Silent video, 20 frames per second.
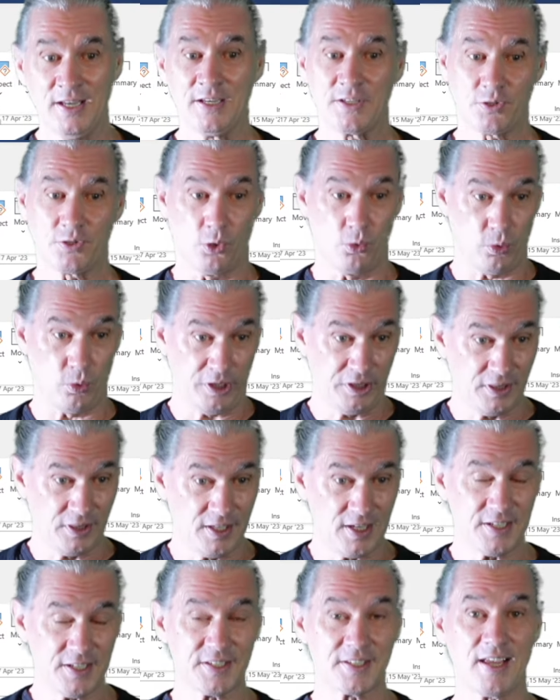So with
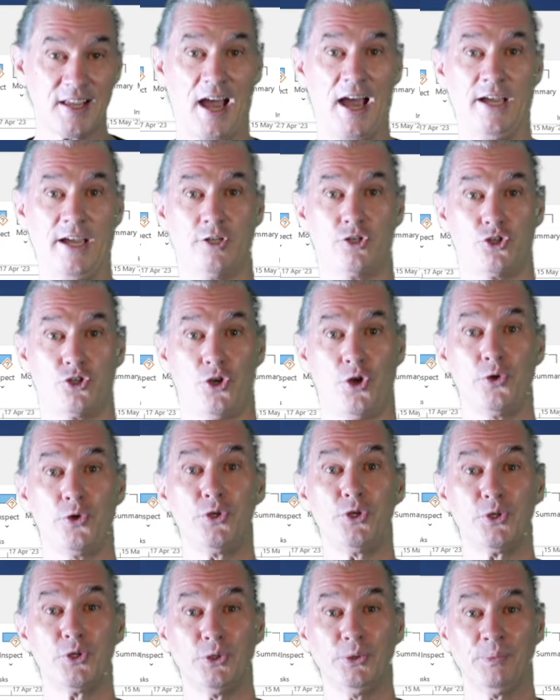this, I show
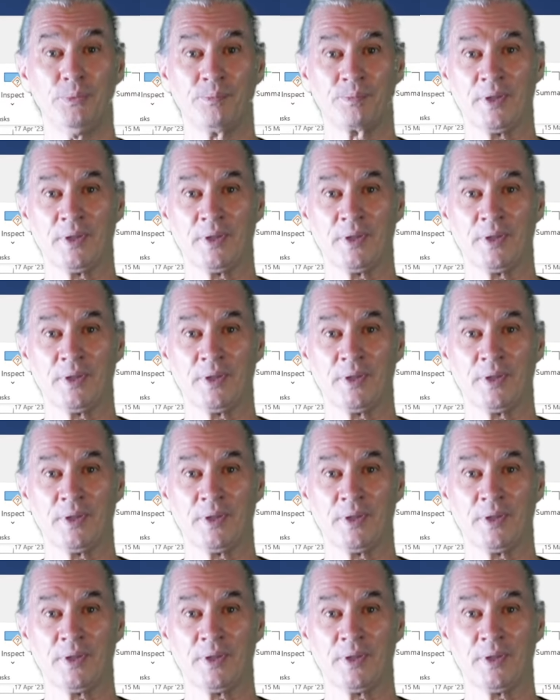you